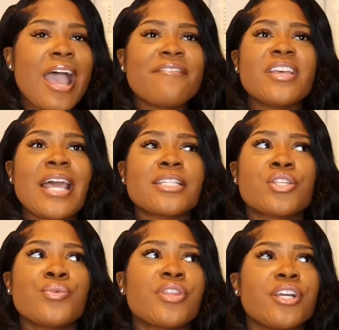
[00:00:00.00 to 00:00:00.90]
I feel like
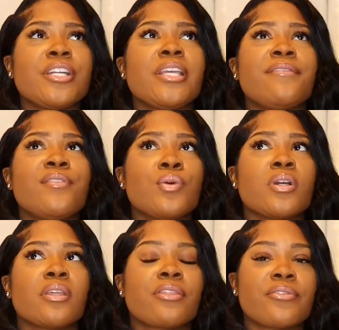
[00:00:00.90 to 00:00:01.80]
$230
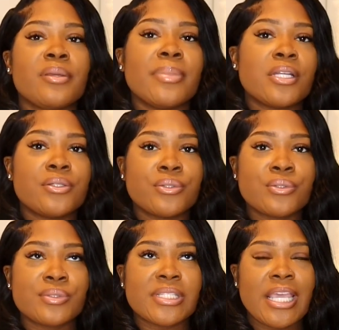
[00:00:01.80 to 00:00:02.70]
for 3
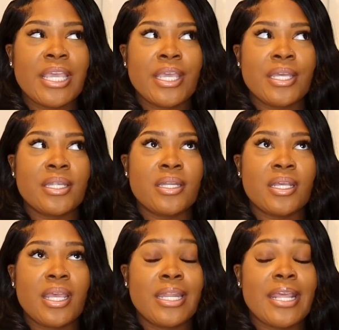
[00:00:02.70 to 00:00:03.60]
bundles and
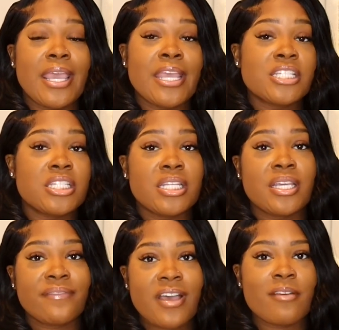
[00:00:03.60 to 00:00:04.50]
an
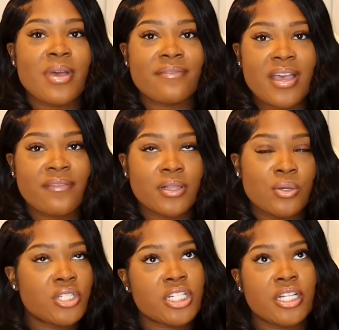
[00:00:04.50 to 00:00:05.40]
HD 5x5
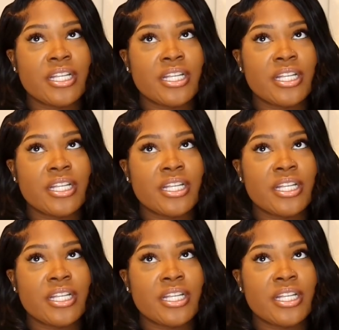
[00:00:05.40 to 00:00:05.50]
closure,